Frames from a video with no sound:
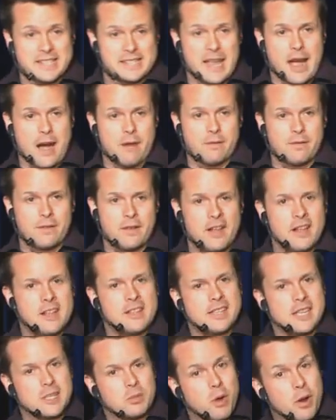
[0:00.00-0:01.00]
stuff.
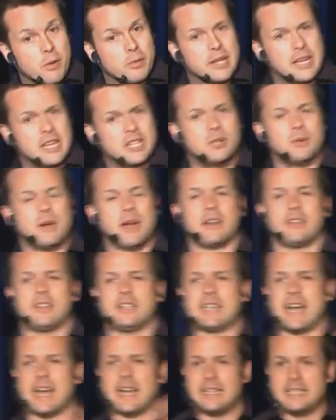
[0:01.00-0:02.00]
So that's why I want to get you out of the
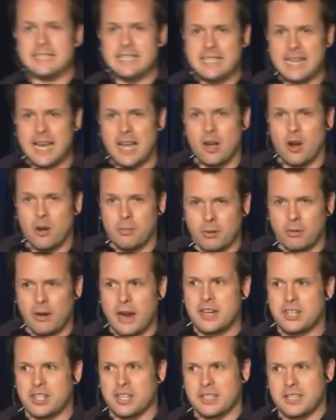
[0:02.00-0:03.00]
day-to-day
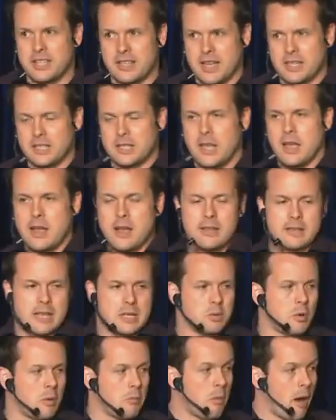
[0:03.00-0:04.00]
operations. And that's,
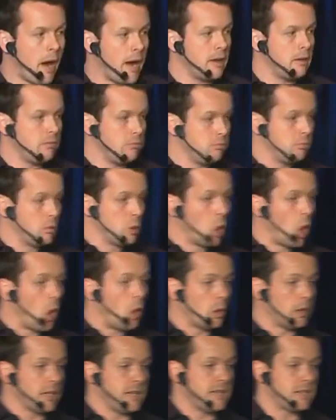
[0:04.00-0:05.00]
that's what my
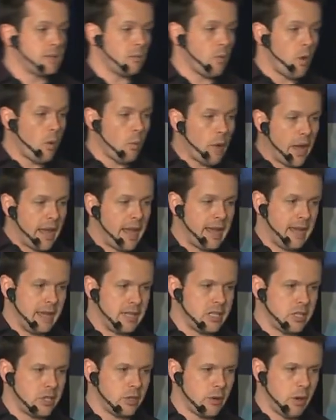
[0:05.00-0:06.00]
goal is and what we're here
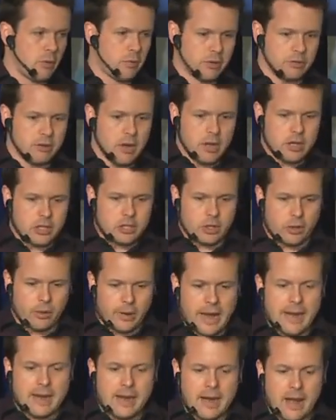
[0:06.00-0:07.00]
to do. I want to
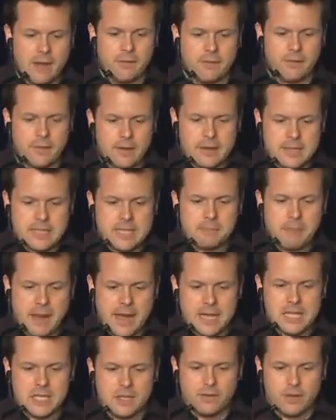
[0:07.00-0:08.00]
create enough
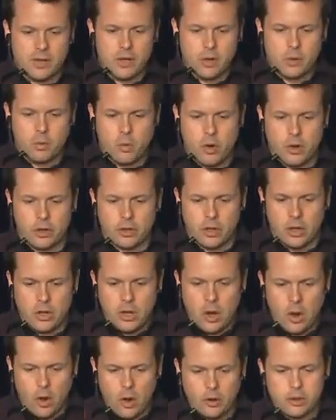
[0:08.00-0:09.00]
space for you to work
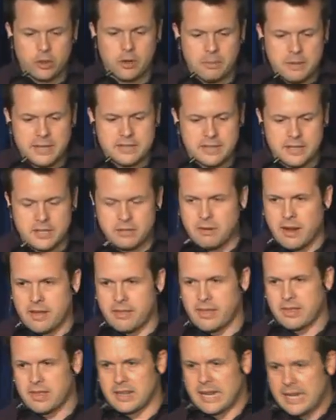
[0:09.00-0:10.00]
on your business
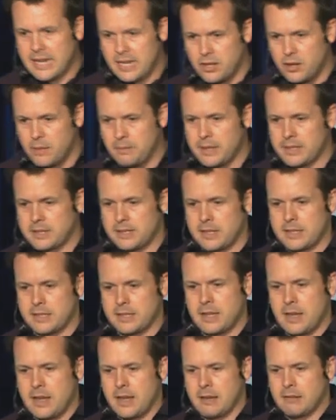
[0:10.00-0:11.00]
rather than in your
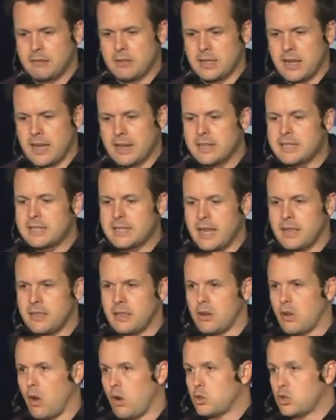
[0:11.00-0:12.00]
business because I understand
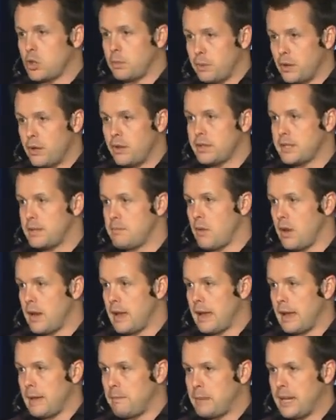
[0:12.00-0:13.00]
that entrepreneurs, in
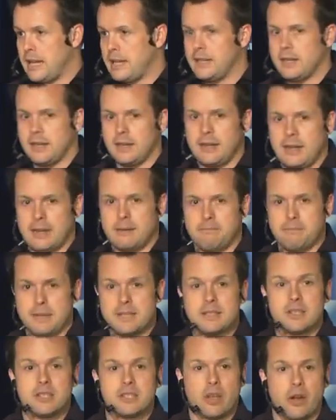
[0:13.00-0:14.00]
my opinion, and
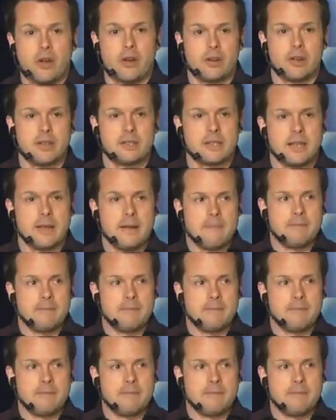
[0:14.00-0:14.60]
business owners,